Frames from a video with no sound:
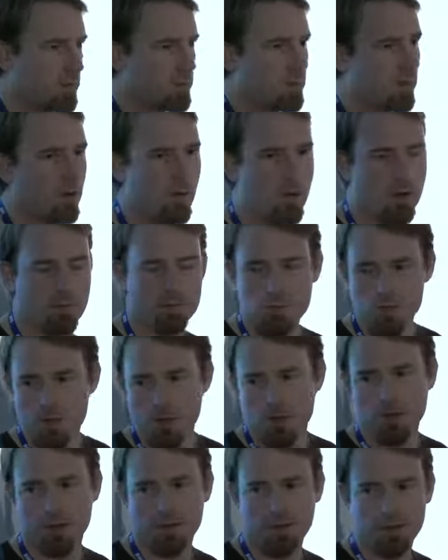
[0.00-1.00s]
So I'm
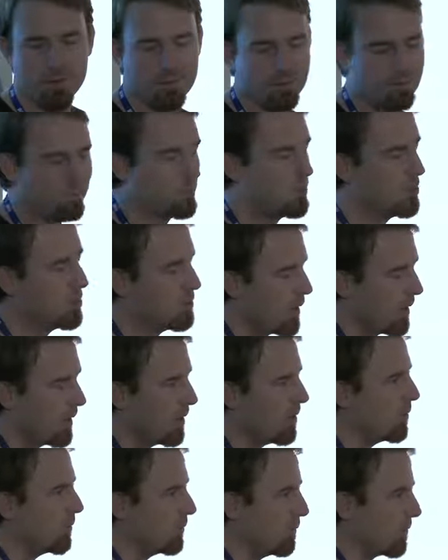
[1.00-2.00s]
trying to do my
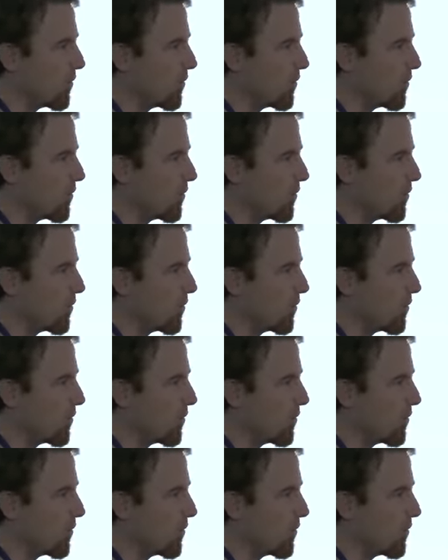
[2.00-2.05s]
own